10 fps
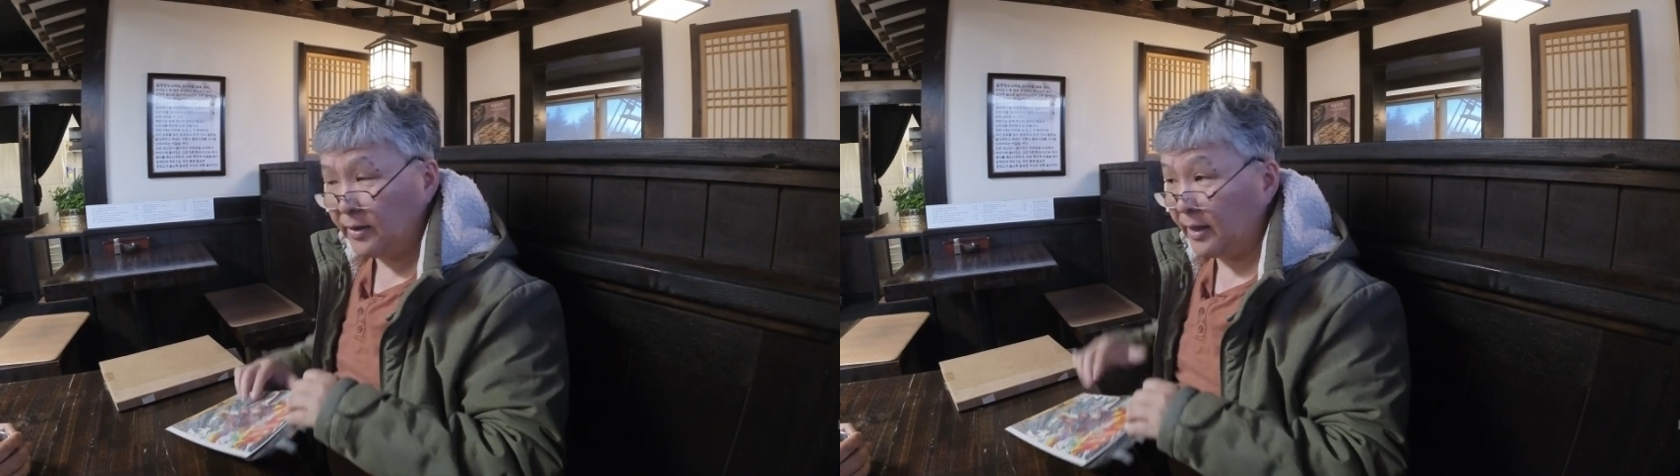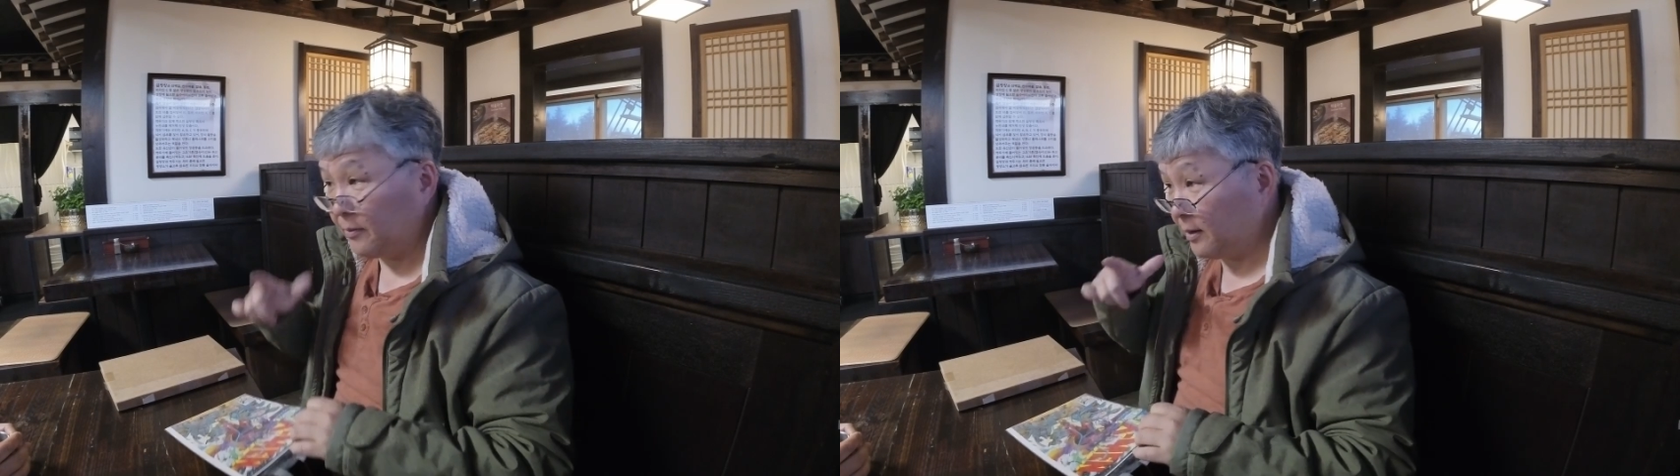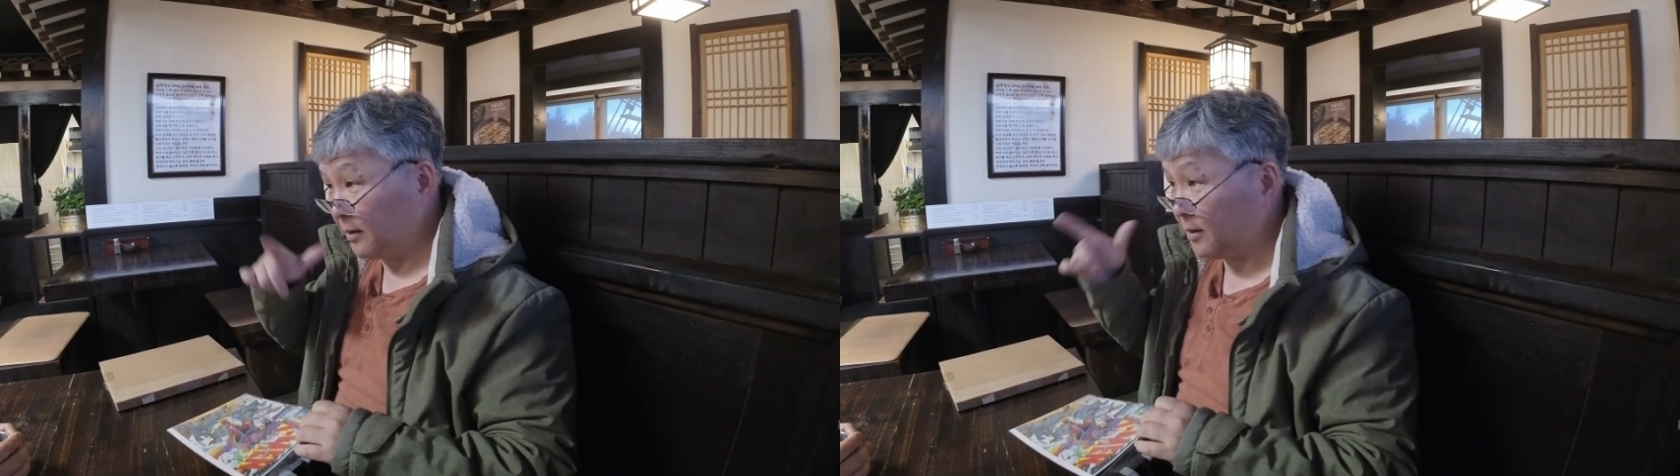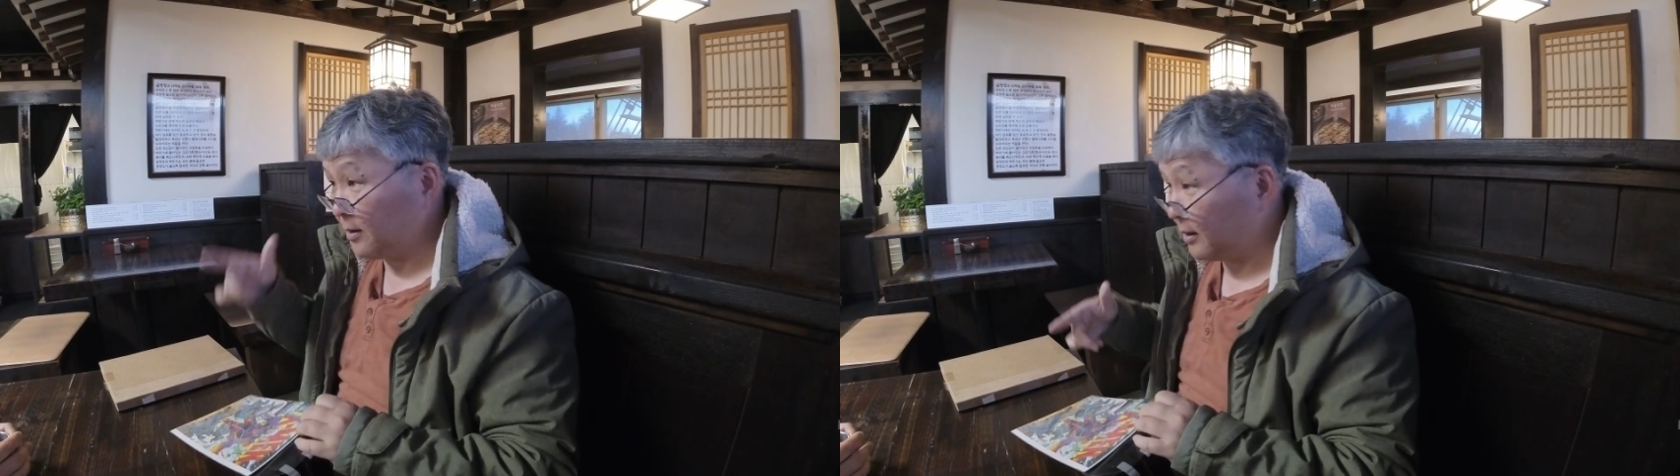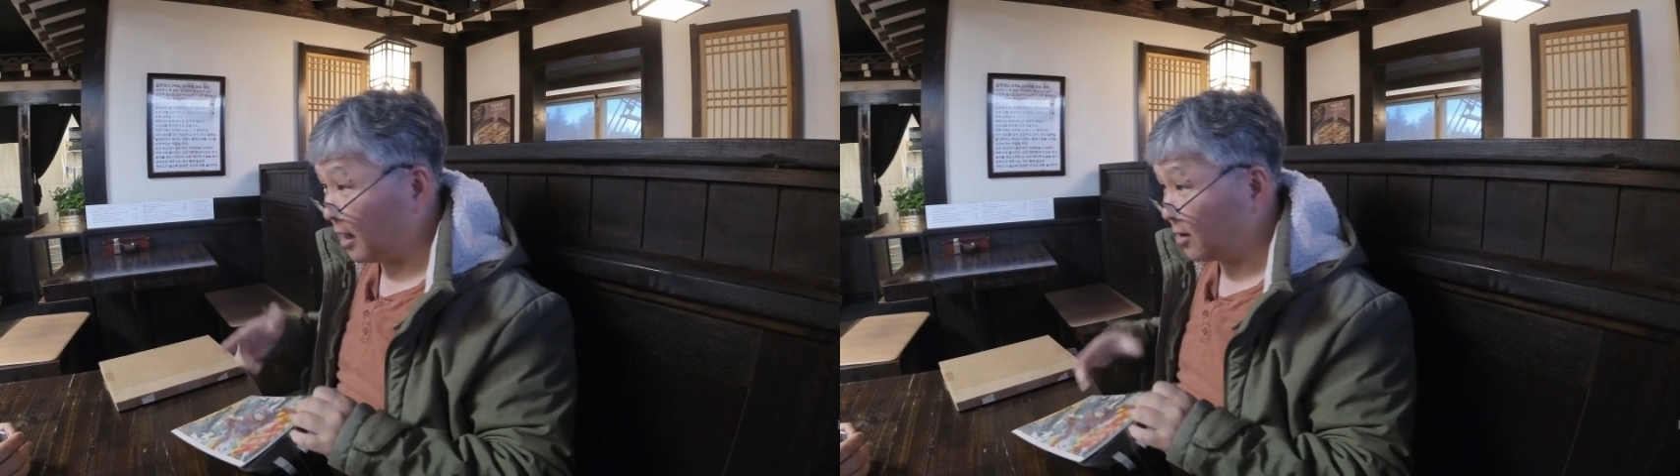that's
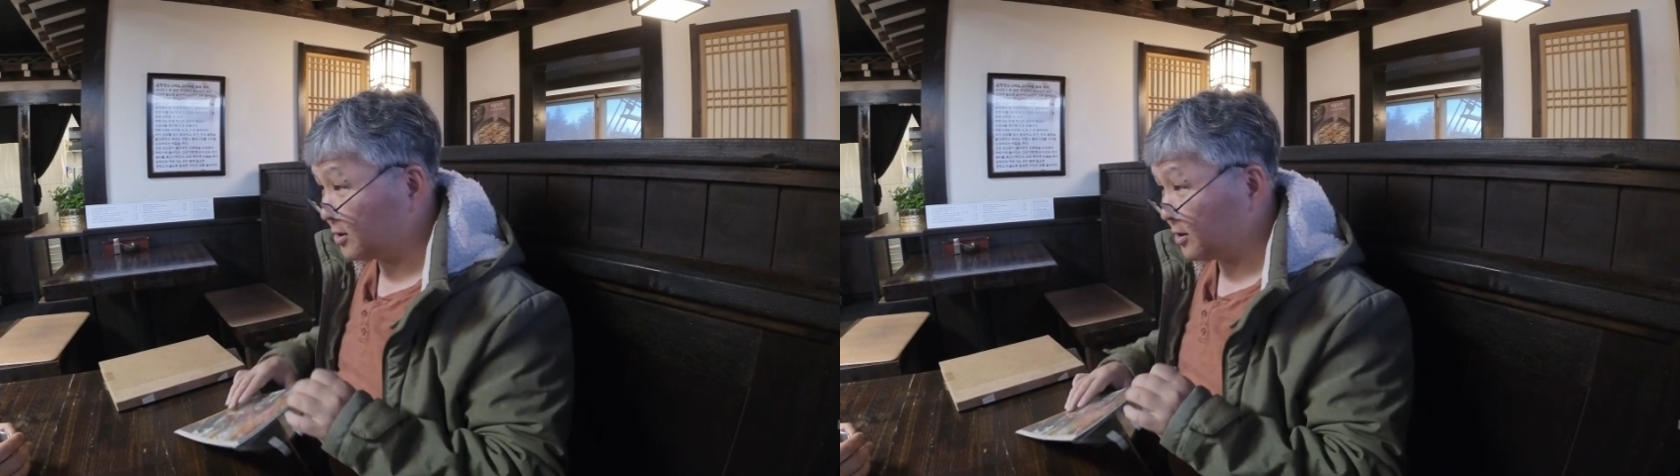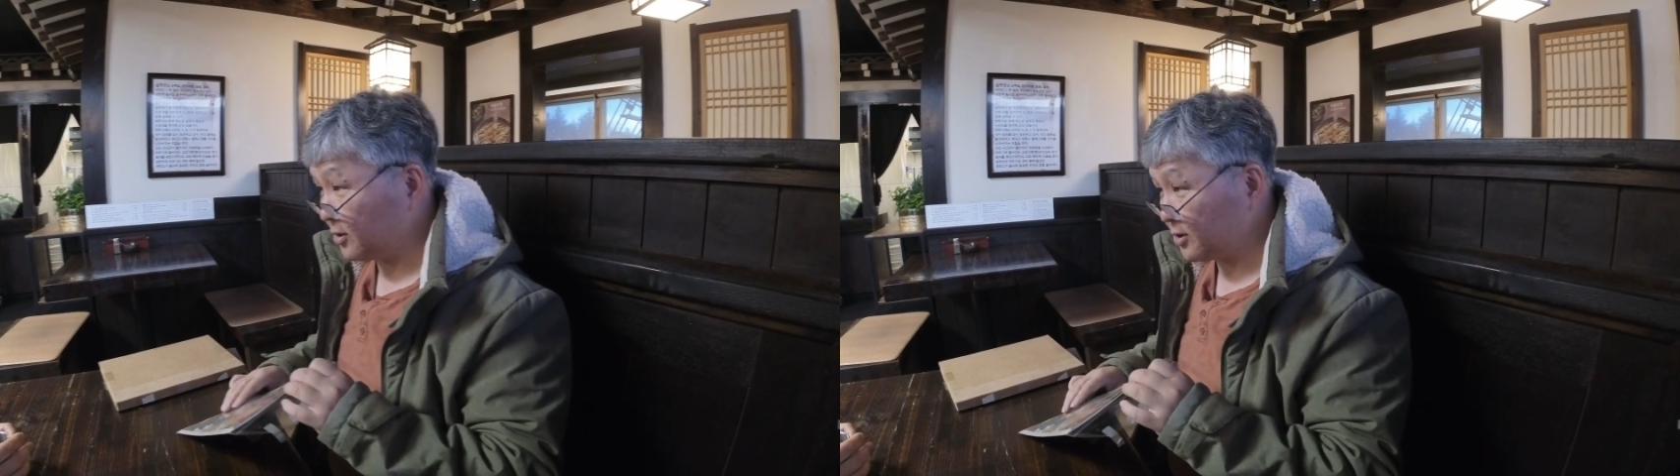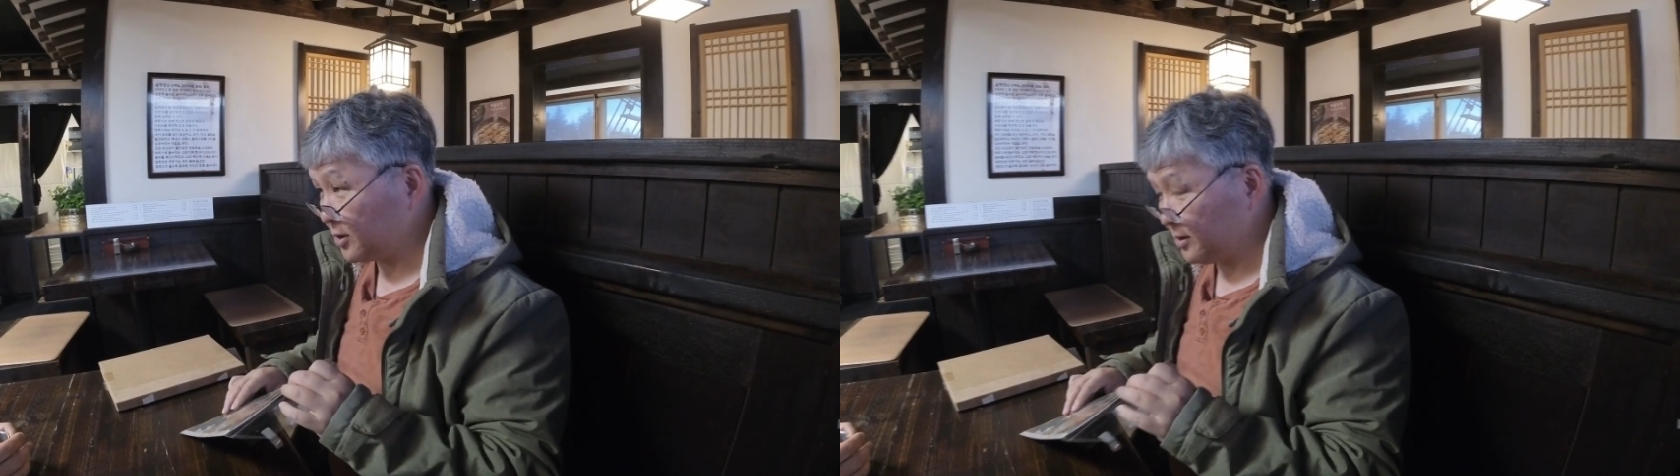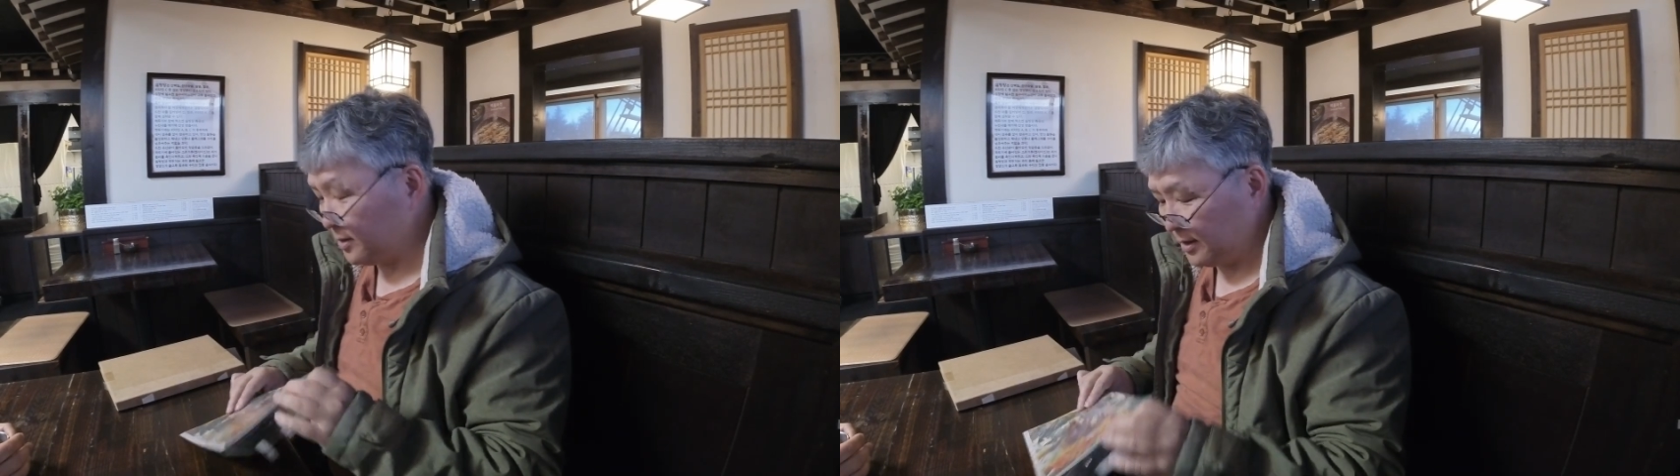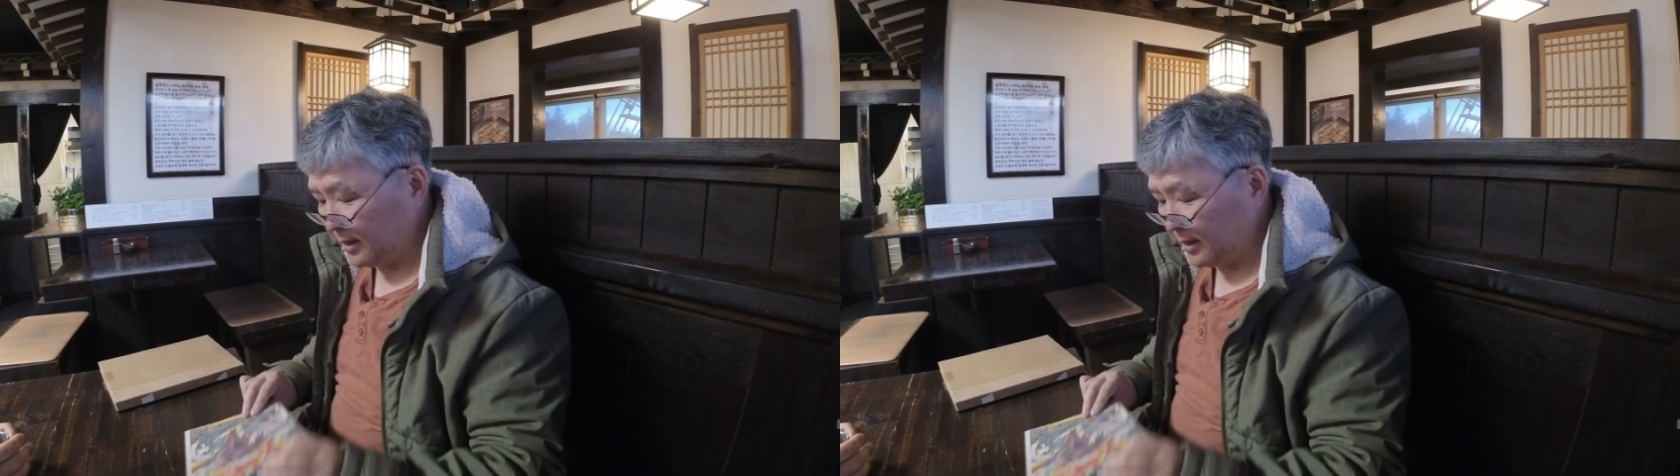the artist edition.